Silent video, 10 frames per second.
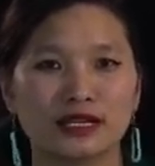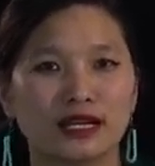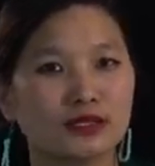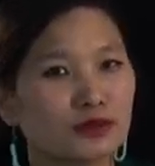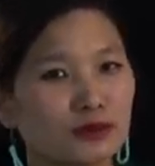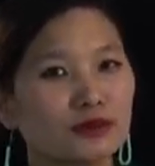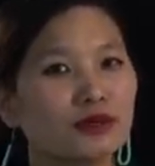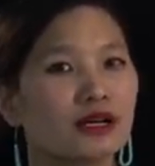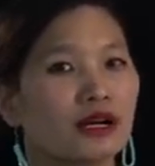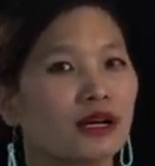And so,
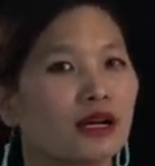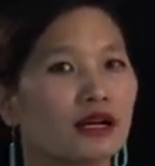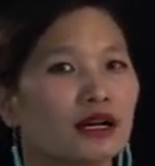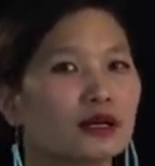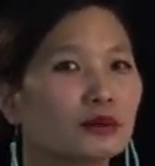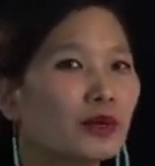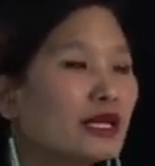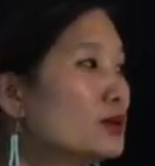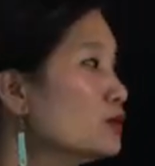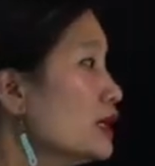
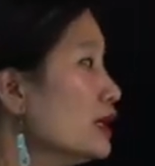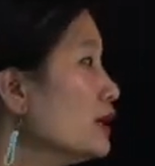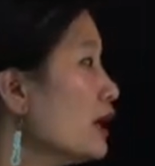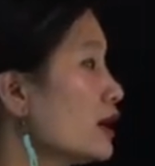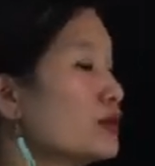when we are